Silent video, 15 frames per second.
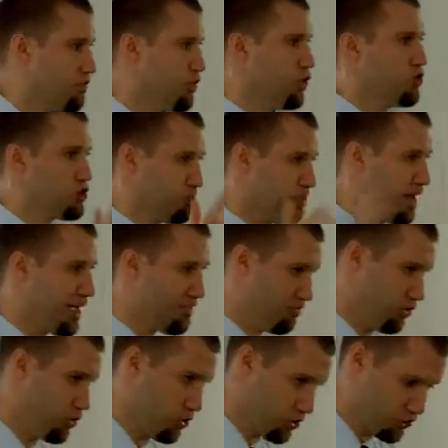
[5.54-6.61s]
verse by
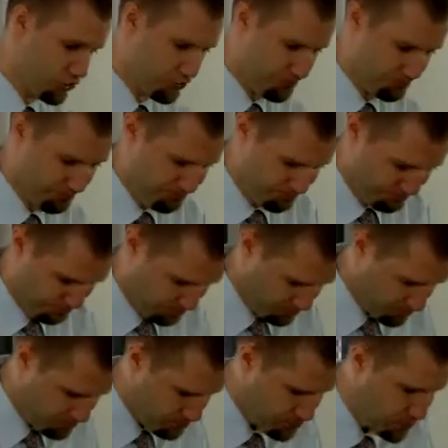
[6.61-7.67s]
verse.
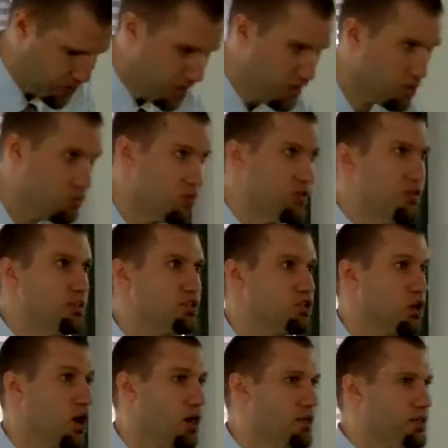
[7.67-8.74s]
We
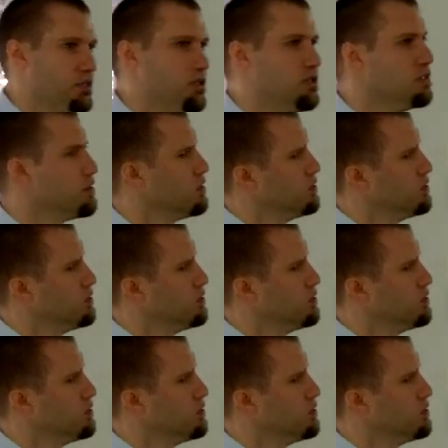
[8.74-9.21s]
started